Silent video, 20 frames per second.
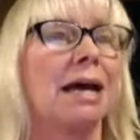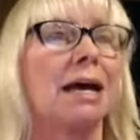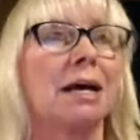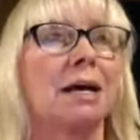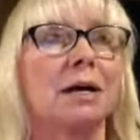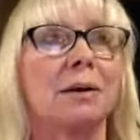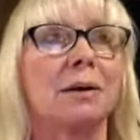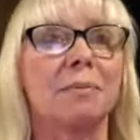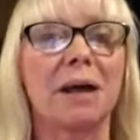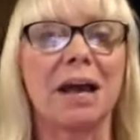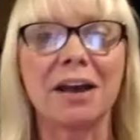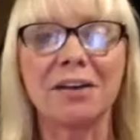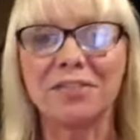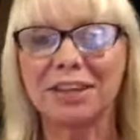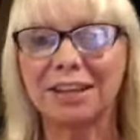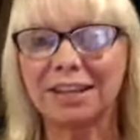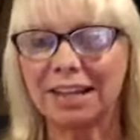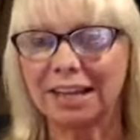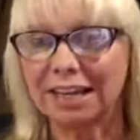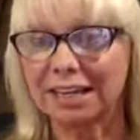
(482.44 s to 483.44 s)
And
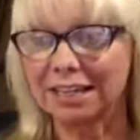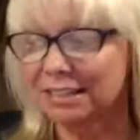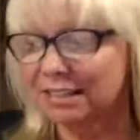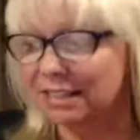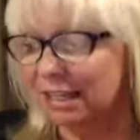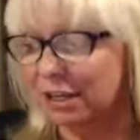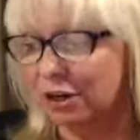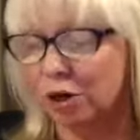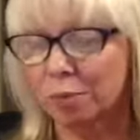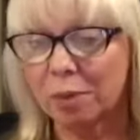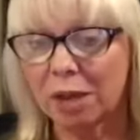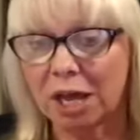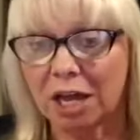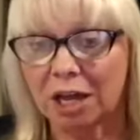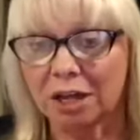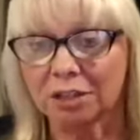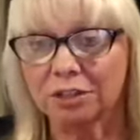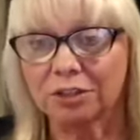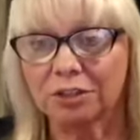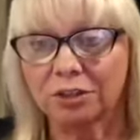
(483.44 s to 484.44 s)
then, like I said, our
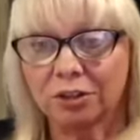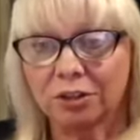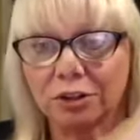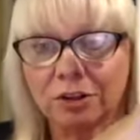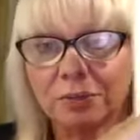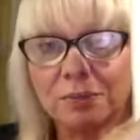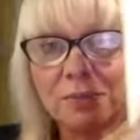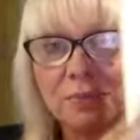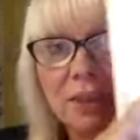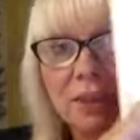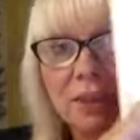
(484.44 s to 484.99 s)
pods are